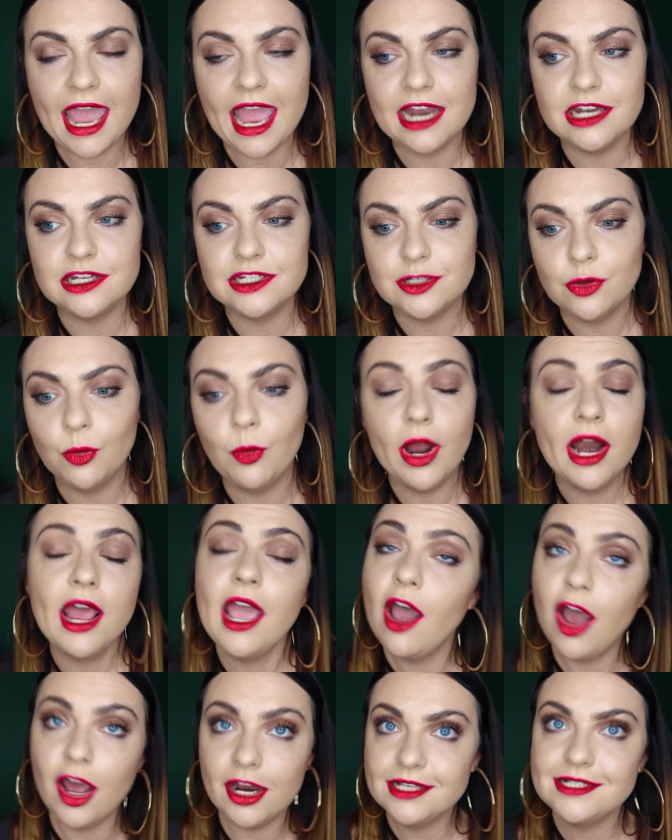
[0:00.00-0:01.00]
and what
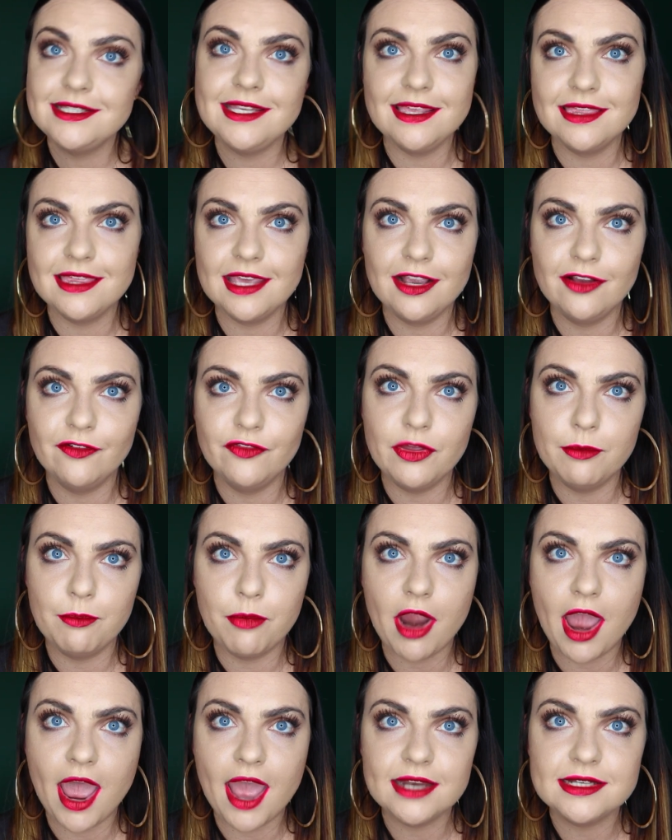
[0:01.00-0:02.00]
I honestly think of the
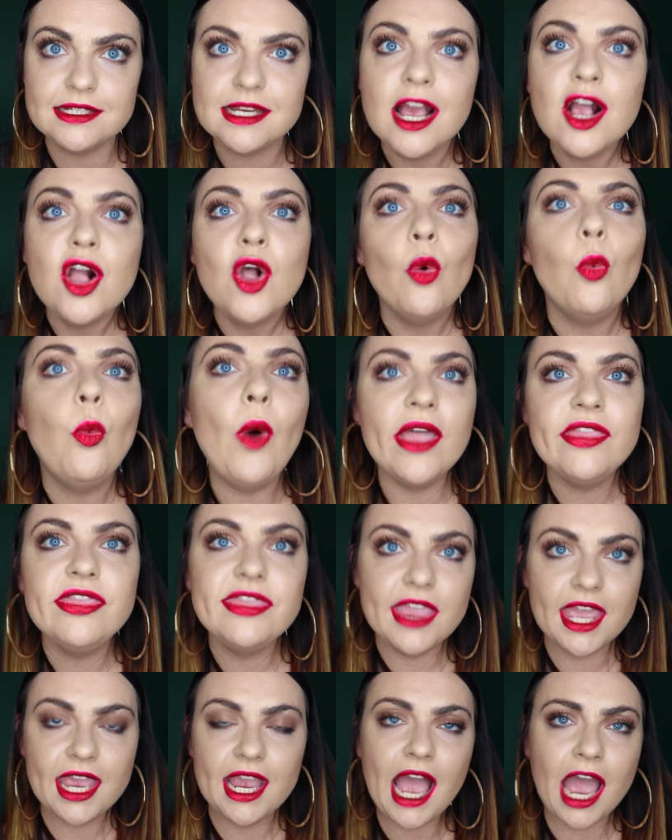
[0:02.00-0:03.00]
brand
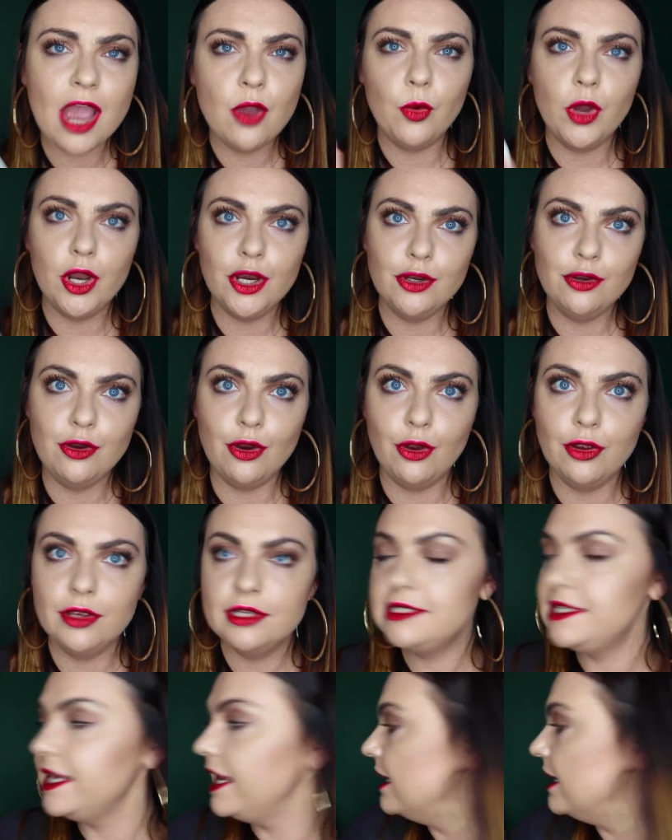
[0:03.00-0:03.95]
one thing I want to note